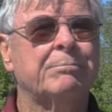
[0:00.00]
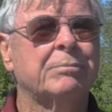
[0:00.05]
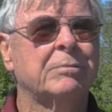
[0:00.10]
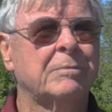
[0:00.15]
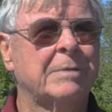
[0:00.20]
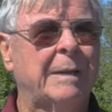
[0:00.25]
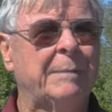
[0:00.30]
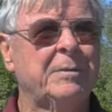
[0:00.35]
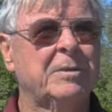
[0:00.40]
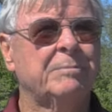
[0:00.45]

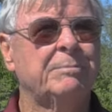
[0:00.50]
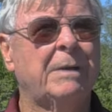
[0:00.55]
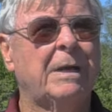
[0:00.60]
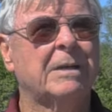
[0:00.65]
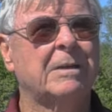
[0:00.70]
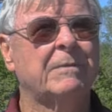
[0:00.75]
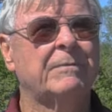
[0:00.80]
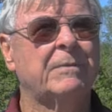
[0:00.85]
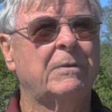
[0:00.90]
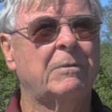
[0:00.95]
Grabbed his
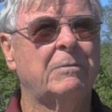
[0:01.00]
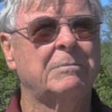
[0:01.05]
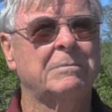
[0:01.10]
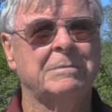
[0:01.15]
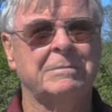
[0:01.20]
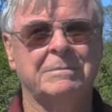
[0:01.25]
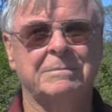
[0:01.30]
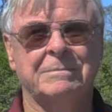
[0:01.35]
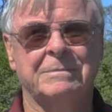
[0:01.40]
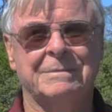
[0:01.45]
microphone,
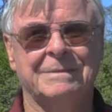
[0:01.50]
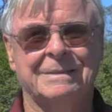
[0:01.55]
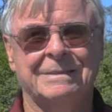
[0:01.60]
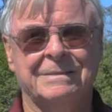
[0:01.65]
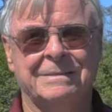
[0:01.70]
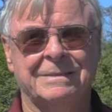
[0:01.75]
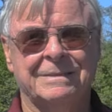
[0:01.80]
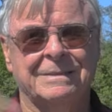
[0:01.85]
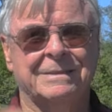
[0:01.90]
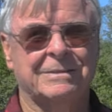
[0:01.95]

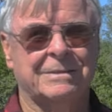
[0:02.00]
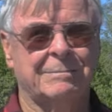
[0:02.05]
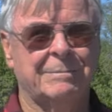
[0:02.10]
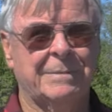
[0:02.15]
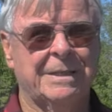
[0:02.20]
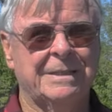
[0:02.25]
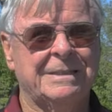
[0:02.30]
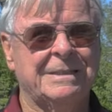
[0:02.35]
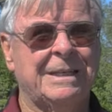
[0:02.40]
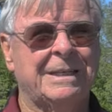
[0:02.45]

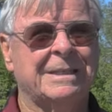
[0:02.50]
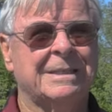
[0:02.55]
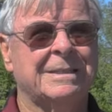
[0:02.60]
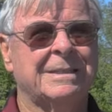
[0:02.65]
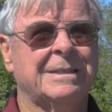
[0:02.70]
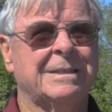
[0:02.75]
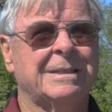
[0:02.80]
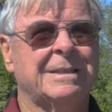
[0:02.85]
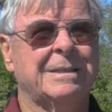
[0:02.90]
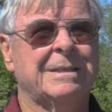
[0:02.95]
by the jacket,
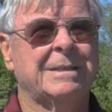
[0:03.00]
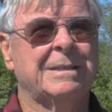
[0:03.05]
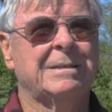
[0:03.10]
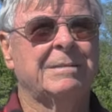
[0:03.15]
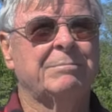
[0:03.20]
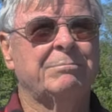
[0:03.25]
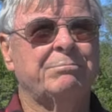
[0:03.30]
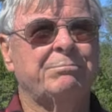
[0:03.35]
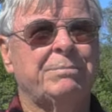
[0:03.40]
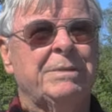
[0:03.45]

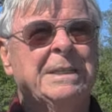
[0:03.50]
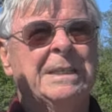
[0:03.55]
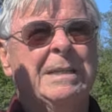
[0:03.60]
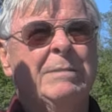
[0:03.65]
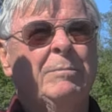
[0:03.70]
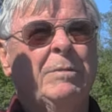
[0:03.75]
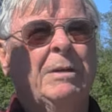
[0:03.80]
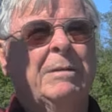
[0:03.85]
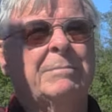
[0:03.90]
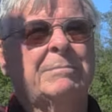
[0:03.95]
picked
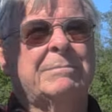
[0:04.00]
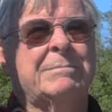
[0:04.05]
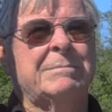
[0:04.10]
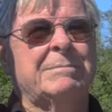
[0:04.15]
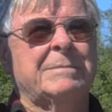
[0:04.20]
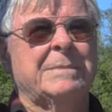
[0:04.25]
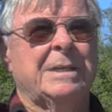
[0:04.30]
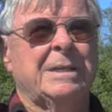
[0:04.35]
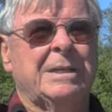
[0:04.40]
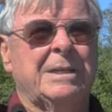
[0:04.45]
him up,
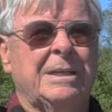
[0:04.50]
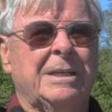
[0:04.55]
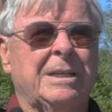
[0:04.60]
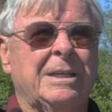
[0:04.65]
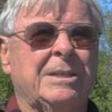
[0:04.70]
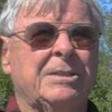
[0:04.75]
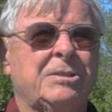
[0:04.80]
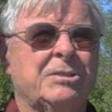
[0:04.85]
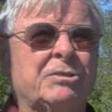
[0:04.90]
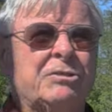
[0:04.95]

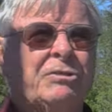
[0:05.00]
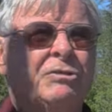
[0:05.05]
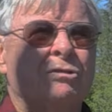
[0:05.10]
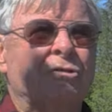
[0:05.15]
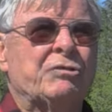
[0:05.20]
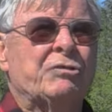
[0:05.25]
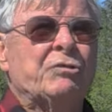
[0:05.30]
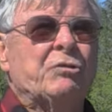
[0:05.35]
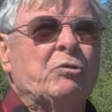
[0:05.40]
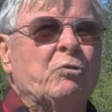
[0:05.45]
and just
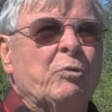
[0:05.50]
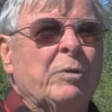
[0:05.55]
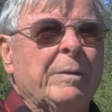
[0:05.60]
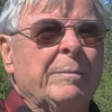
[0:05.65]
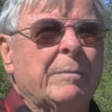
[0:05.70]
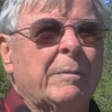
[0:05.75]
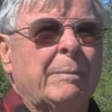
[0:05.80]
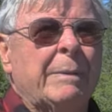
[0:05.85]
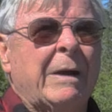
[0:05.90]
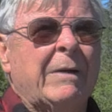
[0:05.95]
threw
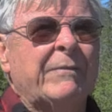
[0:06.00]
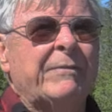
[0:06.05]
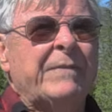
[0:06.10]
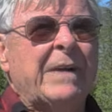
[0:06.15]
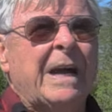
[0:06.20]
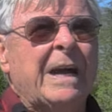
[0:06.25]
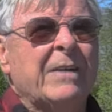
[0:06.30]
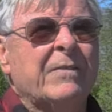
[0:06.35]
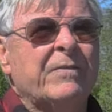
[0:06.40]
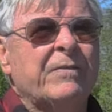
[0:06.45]
him about
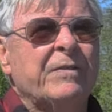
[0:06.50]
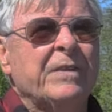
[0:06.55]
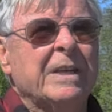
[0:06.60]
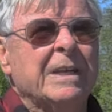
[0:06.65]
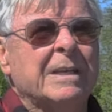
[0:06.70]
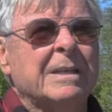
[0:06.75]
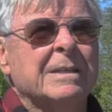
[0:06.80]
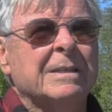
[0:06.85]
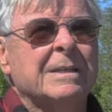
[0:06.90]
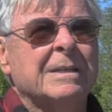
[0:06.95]
5
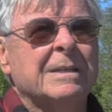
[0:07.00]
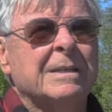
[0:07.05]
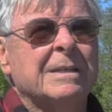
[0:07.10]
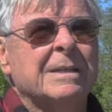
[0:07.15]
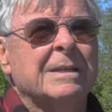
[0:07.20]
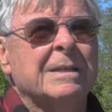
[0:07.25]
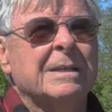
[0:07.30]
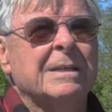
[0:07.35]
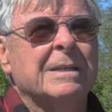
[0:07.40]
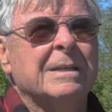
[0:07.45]
feet.
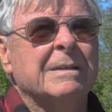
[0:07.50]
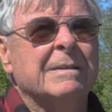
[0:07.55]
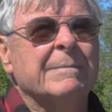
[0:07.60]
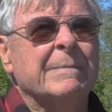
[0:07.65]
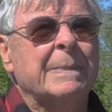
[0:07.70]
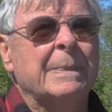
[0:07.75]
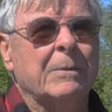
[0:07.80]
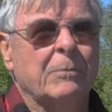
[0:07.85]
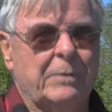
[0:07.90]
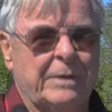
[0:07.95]

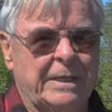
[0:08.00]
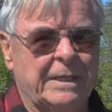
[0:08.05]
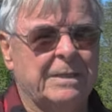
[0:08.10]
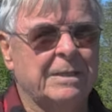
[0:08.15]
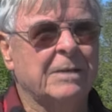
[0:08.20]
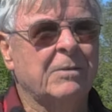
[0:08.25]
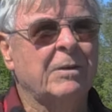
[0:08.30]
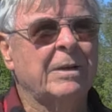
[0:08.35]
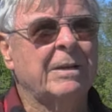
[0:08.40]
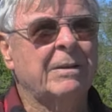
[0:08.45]
When he hit
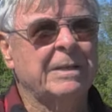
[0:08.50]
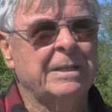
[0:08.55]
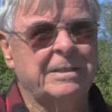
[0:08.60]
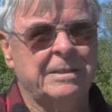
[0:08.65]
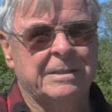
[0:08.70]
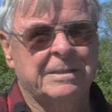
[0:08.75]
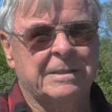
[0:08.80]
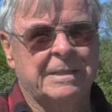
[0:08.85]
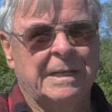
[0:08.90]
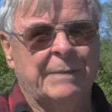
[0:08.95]
the ground, he
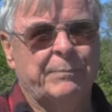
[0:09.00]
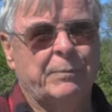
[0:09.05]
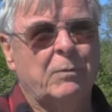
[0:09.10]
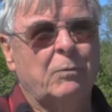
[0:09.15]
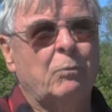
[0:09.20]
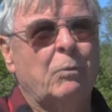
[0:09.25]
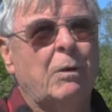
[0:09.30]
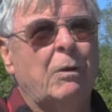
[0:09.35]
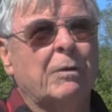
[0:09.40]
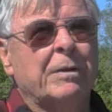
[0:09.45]
just kept
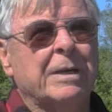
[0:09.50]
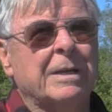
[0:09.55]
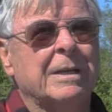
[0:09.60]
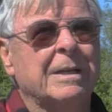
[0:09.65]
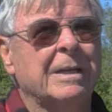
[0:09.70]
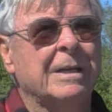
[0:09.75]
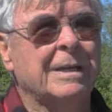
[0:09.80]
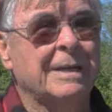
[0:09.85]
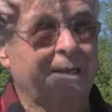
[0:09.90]
on walking.